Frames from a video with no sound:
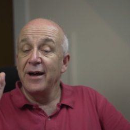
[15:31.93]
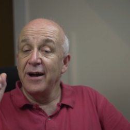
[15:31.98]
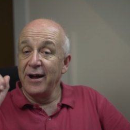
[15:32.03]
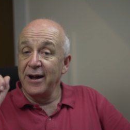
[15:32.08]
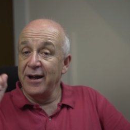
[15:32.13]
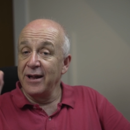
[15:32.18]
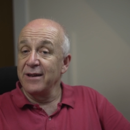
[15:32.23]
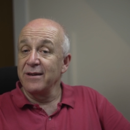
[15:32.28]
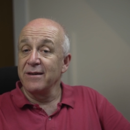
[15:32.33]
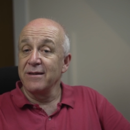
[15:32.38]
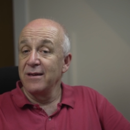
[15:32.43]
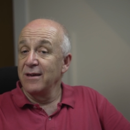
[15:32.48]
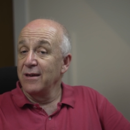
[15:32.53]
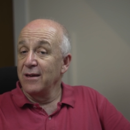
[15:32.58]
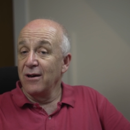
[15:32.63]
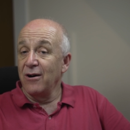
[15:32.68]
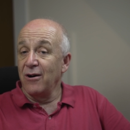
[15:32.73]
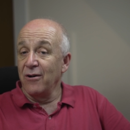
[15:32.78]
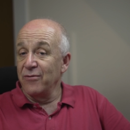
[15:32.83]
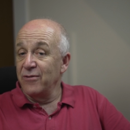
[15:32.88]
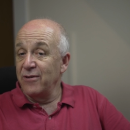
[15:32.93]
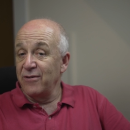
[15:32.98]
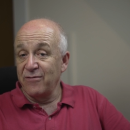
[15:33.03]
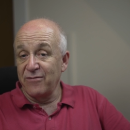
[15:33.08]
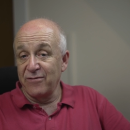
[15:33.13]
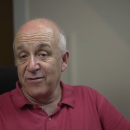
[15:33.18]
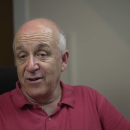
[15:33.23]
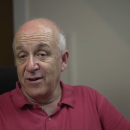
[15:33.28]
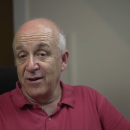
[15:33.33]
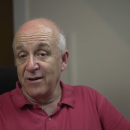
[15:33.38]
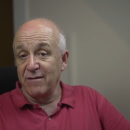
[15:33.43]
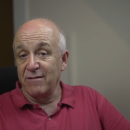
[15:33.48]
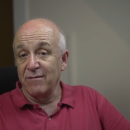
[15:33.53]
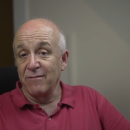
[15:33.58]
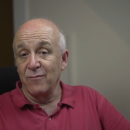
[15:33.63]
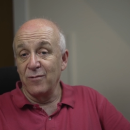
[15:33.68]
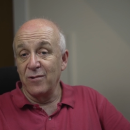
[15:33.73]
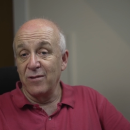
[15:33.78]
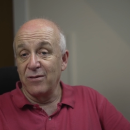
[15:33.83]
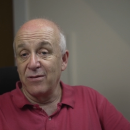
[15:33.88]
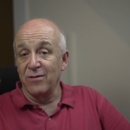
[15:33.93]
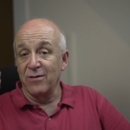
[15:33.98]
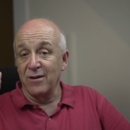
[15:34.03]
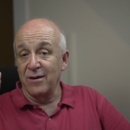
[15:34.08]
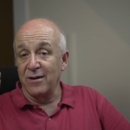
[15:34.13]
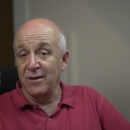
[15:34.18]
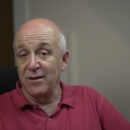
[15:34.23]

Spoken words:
and on this site with